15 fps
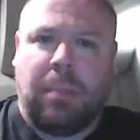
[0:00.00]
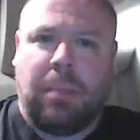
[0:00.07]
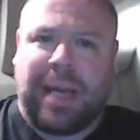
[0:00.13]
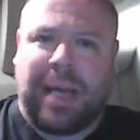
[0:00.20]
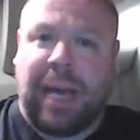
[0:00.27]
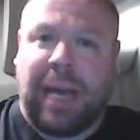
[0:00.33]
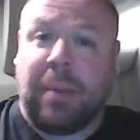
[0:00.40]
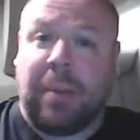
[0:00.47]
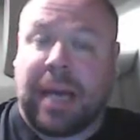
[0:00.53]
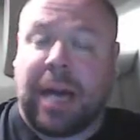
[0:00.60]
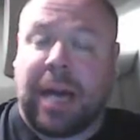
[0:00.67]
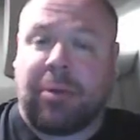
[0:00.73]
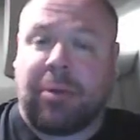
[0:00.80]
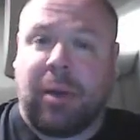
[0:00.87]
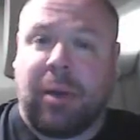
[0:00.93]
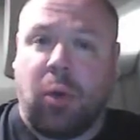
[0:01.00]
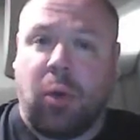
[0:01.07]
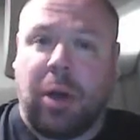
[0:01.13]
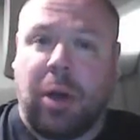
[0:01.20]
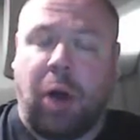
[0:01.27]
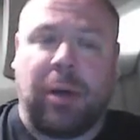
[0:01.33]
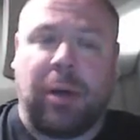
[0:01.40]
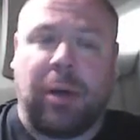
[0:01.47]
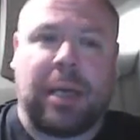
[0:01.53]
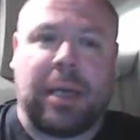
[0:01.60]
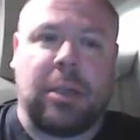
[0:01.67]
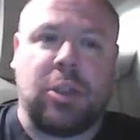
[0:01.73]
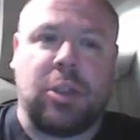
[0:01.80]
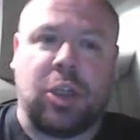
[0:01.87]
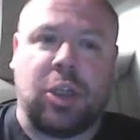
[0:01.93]
became a Category 1
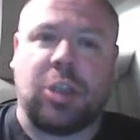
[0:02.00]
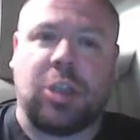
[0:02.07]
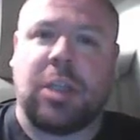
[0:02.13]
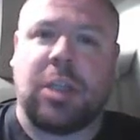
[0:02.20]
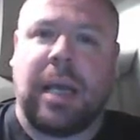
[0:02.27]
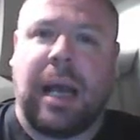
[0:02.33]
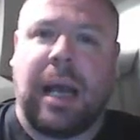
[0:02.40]
hurricane just